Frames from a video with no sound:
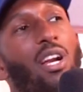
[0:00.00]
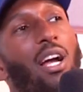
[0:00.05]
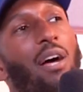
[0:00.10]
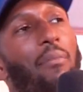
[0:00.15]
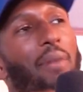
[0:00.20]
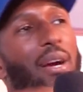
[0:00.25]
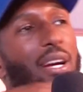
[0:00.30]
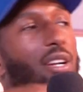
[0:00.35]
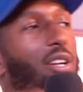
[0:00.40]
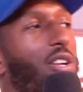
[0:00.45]
like
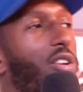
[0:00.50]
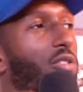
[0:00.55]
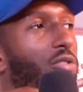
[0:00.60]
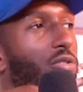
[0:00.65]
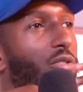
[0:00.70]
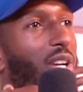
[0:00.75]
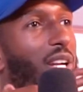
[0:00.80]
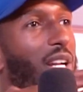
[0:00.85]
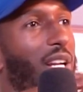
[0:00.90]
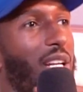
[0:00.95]
man could have
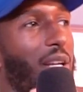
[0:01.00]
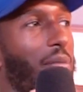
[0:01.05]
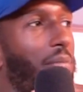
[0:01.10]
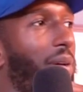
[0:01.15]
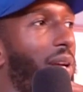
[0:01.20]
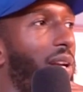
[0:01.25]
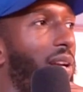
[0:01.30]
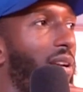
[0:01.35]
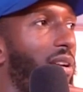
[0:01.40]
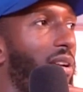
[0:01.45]
really
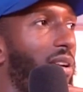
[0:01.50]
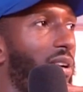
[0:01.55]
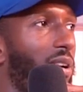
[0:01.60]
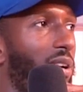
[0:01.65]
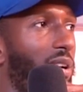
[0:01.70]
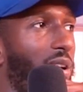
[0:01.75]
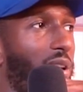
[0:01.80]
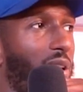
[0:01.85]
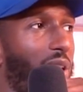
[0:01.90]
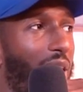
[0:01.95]
been
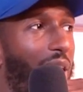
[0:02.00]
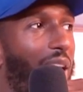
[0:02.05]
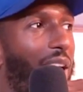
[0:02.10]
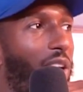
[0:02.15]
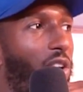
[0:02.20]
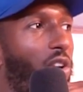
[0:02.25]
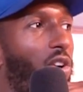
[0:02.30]
like, like,